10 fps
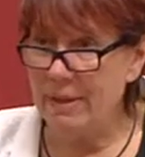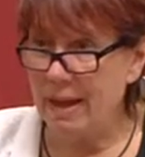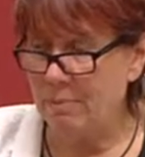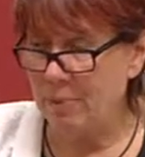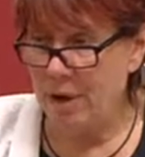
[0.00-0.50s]

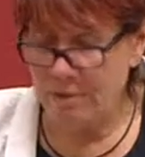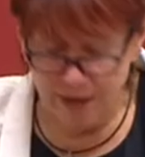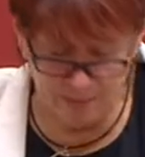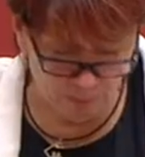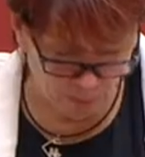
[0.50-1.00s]
that
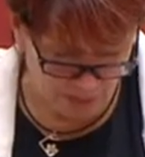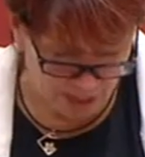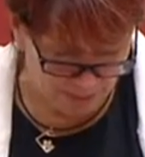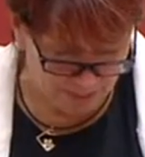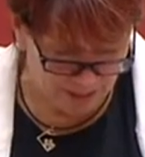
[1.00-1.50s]
program will
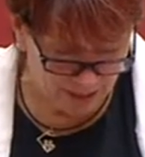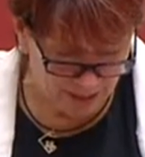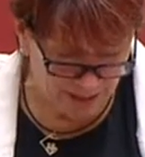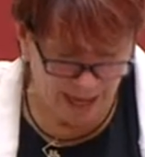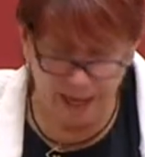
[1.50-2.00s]
now be
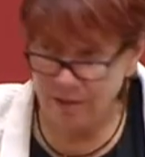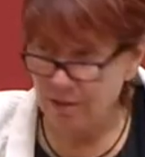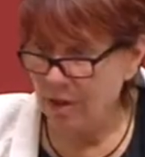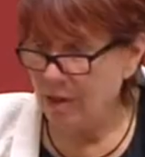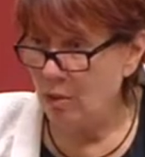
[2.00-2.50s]

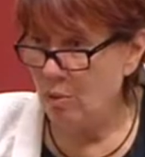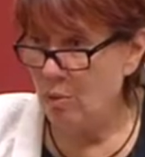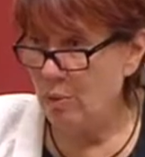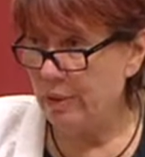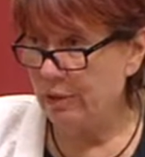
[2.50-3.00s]
cut
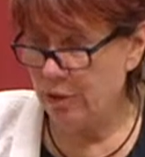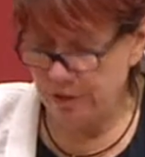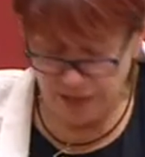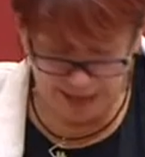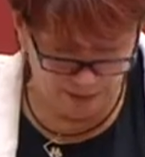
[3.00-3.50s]
or
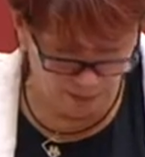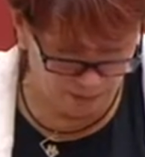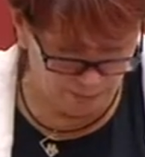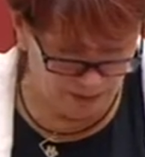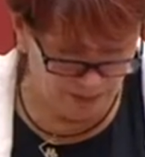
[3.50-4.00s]

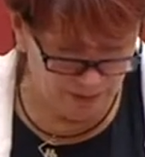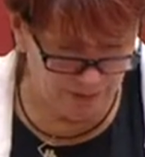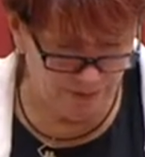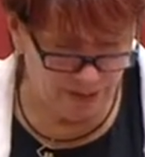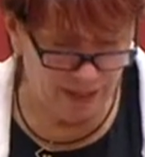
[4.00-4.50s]
curtailed because
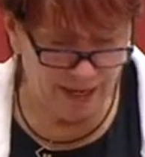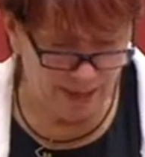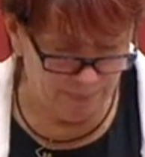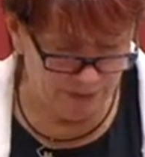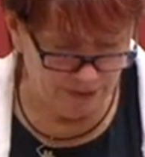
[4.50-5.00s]
of the
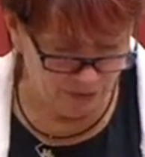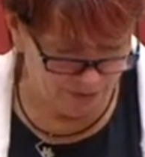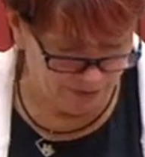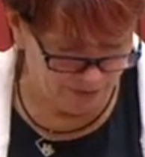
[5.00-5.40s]
abolition of